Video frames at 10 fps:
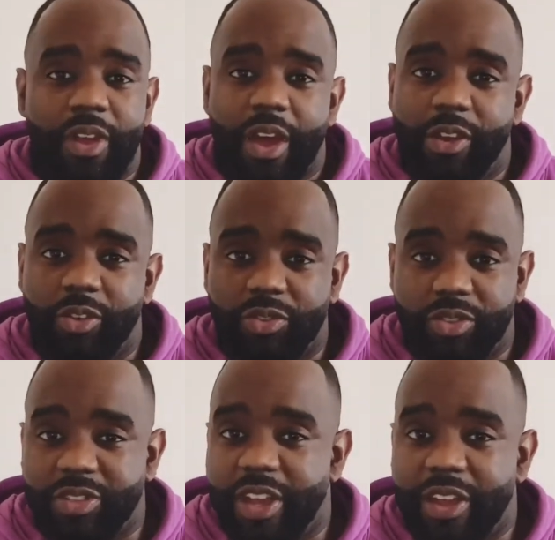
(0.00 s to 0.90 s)
and look
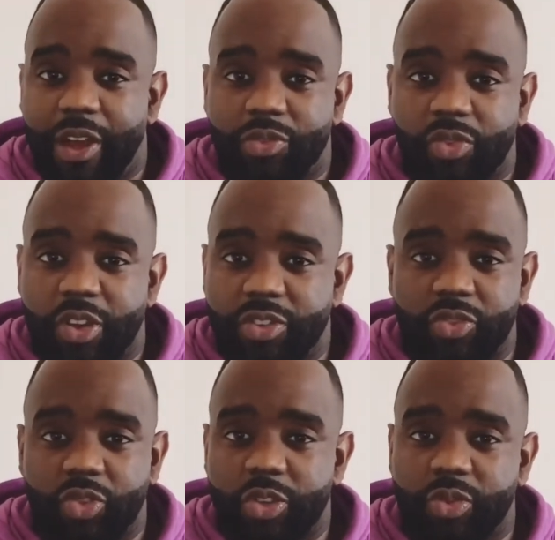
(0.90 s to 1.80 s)
to take out Joyce, and
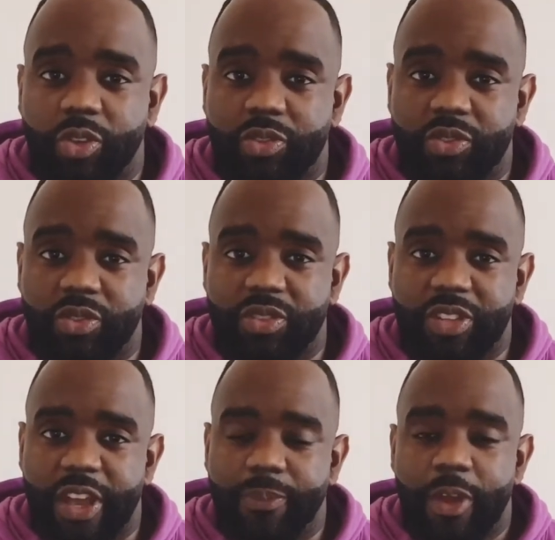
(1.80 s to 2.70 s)
Joyce will look to do the
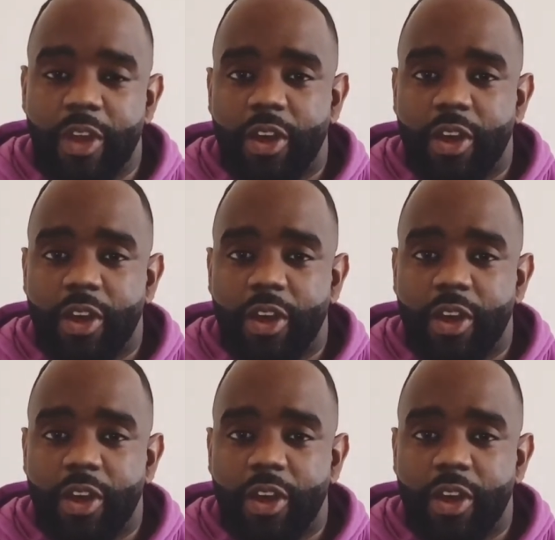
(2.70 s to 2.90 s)
same.